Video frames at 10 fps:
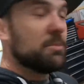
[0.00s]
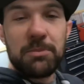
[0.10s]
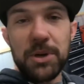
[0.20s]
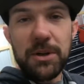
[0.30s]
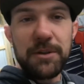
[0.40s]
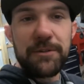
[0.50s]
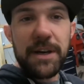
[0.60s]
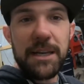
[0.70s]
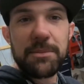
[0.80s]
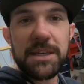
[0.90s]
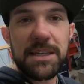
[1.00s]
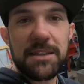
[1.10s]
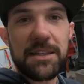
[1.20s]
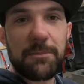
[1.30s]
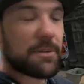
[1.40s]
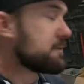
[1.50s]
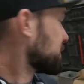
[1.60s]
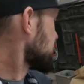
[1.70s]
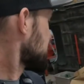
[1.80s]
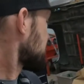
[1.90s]
put on the frame, getting the upper
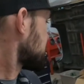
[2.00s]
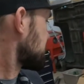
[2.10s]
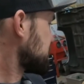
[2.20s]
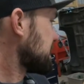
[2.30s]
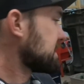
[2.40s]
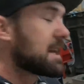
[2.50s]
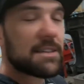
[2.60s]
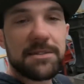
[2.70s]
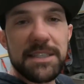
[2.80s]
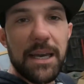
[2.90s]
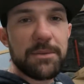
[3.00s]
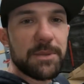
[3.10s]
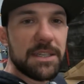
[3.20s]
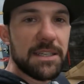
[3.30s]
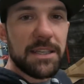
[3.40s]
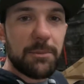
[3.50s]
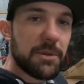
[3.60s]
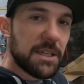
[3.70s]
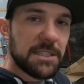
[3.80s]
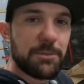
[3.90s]
forelinks. Since we have the axle tabs, we can get the upper
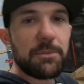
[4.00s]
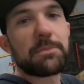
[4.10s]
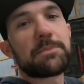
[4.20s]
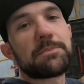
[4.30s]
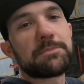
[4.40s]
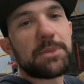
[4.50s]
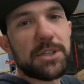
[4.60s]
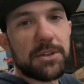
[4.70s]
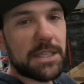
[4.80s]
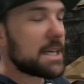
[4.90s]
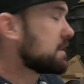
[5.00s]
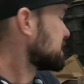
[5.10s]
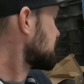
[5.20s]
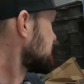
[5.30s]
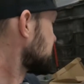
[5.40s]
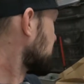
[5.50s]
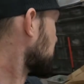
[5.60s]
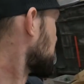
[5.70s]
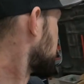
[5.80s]
links put on now. So